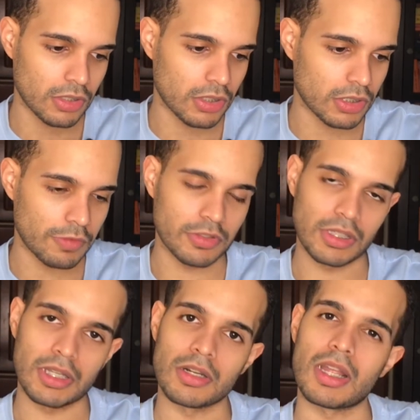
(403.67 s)
cover
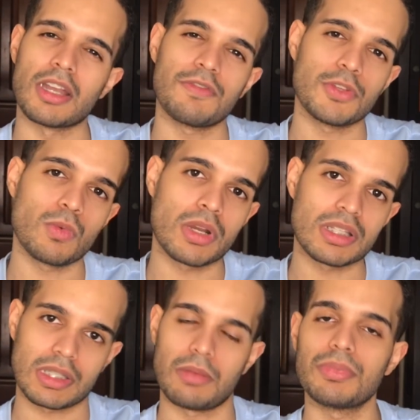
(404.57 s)
letter, and if you
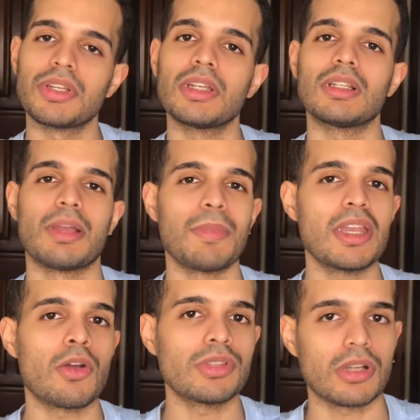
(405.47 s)
want a template, let me
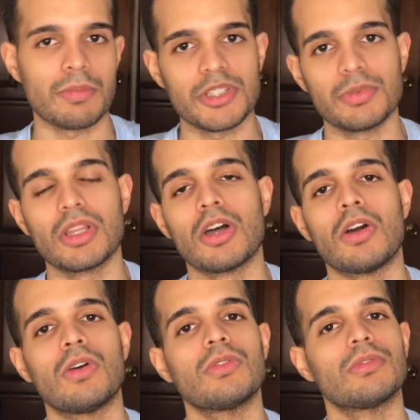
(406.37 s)
know in the comments
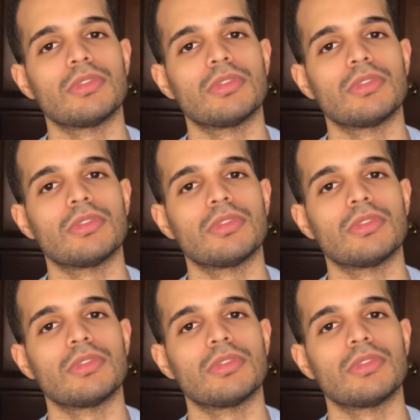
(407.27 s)
below.